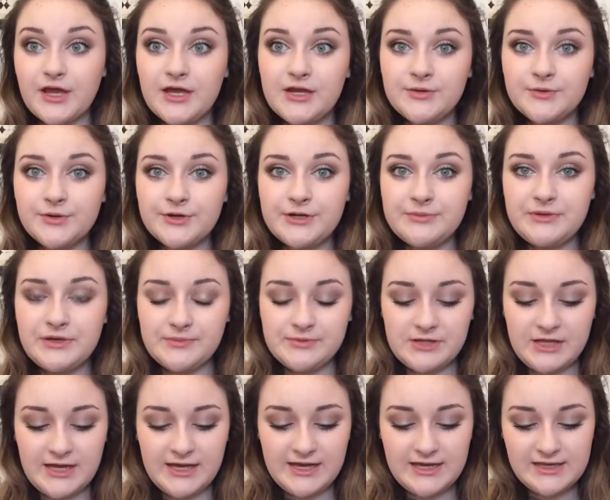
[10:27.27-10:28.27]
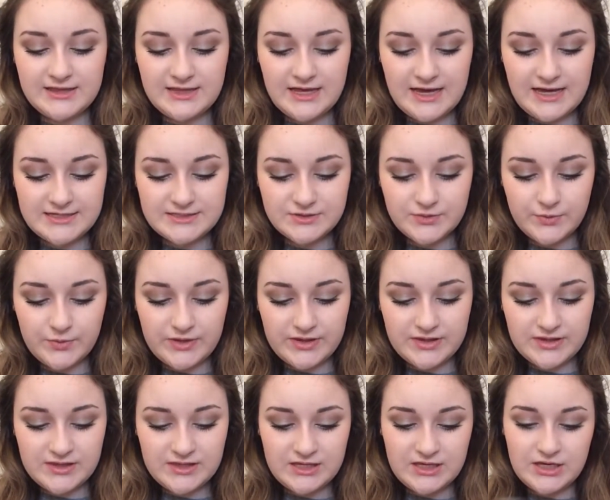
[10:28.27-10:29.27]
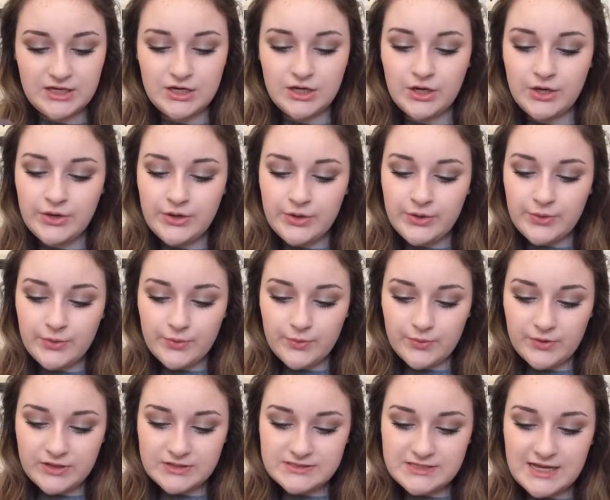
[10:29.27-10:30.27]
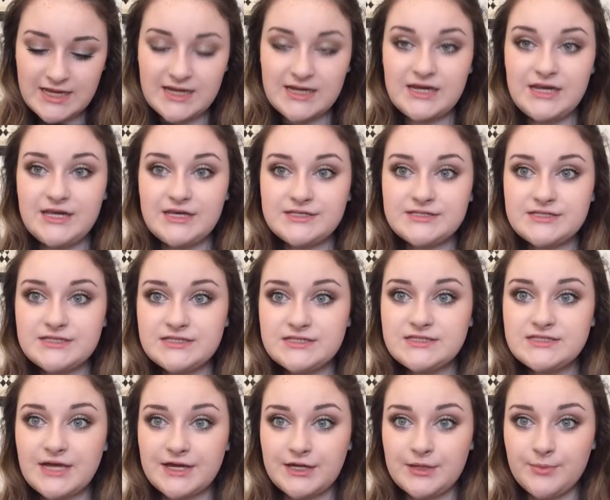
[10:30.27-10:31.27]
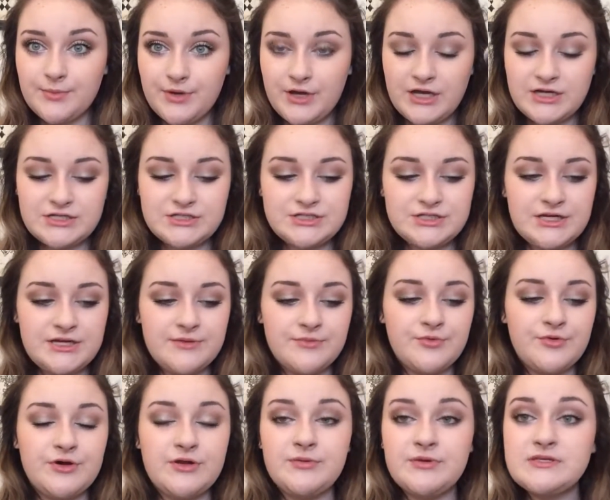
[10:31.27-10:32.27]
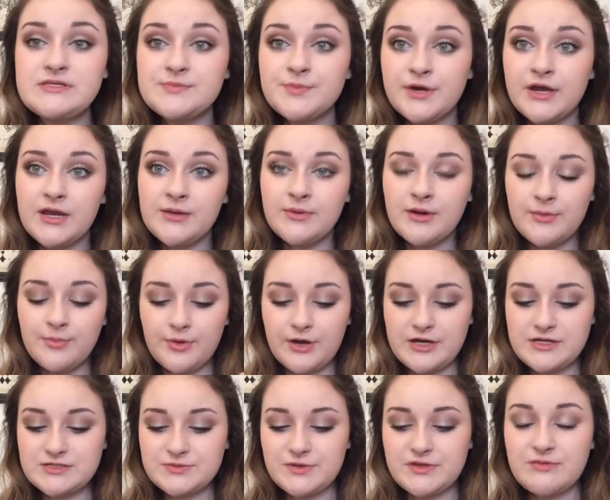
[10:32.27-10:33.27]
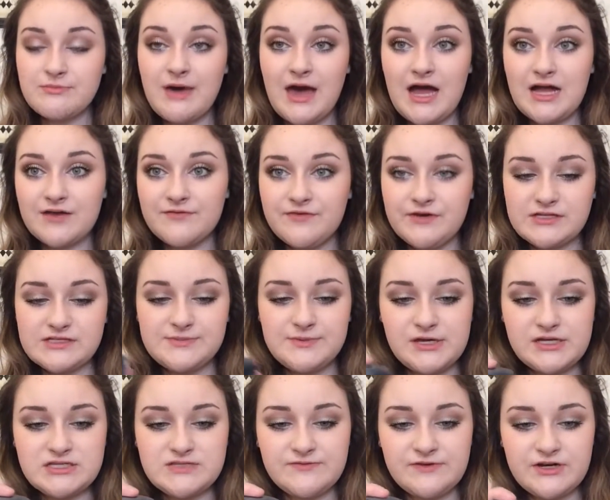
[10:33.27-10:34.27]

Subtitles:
And I'm going to be applying that with the Real Techniques setting brush. And I'm going to be spraying my brush with Matte Fix Plus